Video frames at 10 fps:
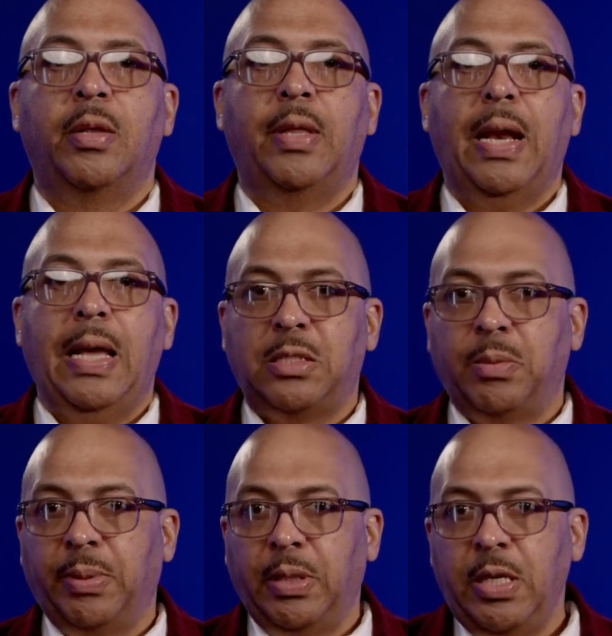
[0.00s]
that as
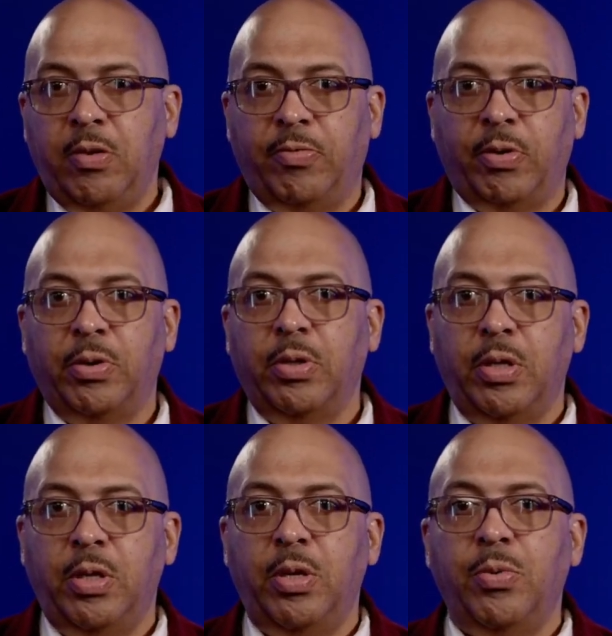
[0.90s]
a believer,
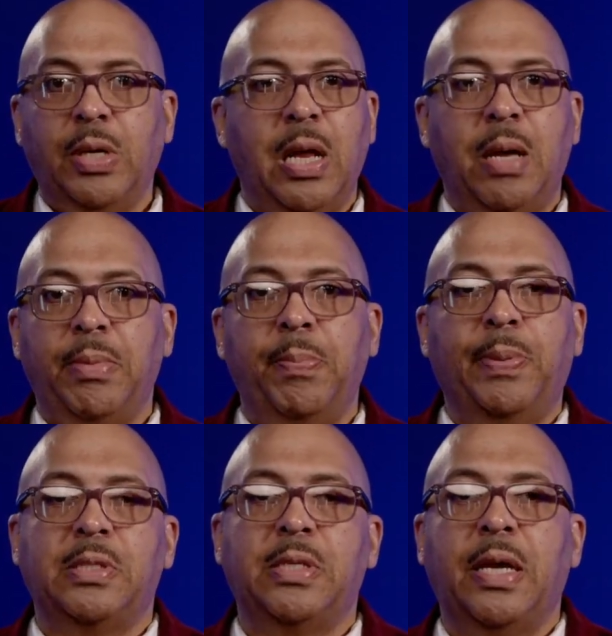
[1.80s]
you cannot be
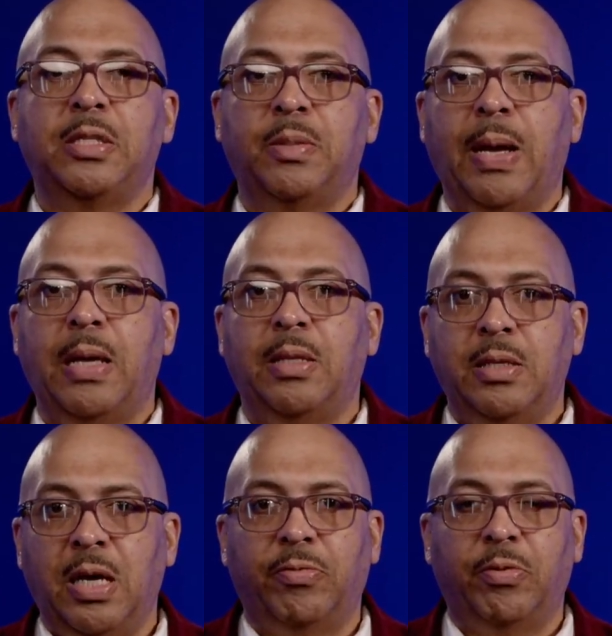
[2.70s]
possessed by the
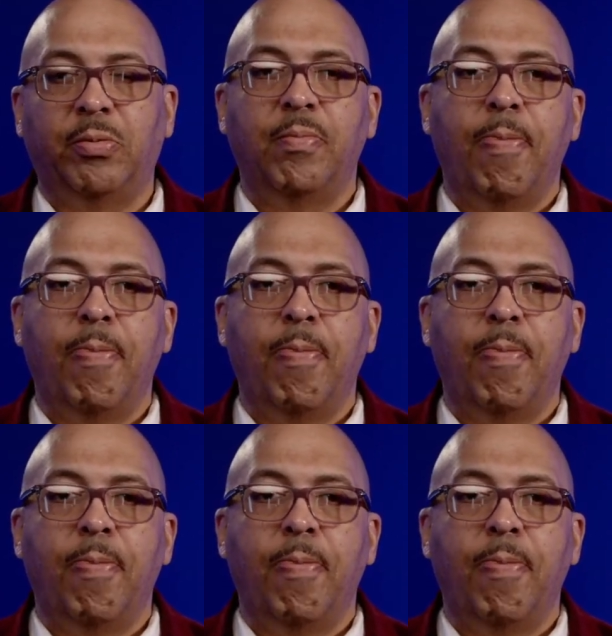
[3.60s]
devil.